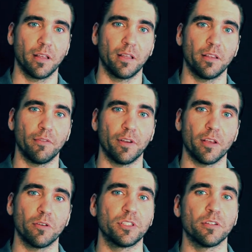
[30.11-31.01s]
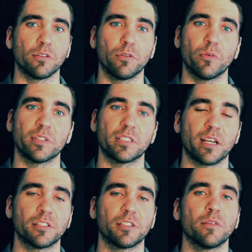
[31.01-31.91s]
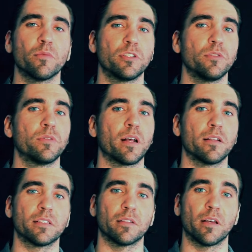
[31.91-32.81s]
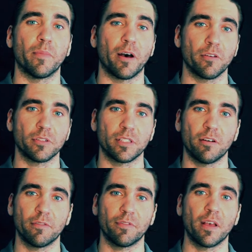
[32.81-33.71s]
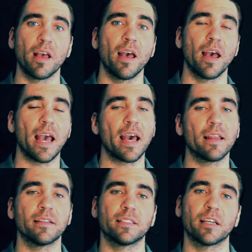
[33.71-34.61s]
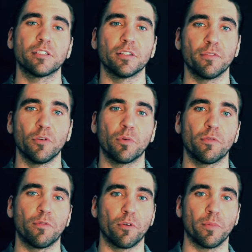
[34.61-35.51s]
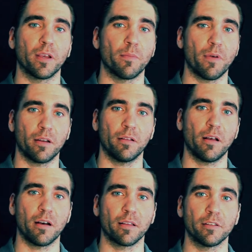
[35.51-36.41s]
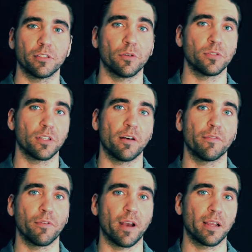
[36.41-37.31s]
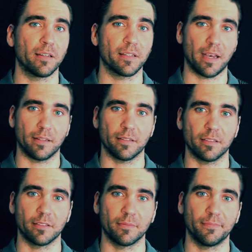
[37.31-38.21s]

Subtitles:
The video should include a section in which you tell us about yourself and a section of you performing a monologue that shows off your acting talents.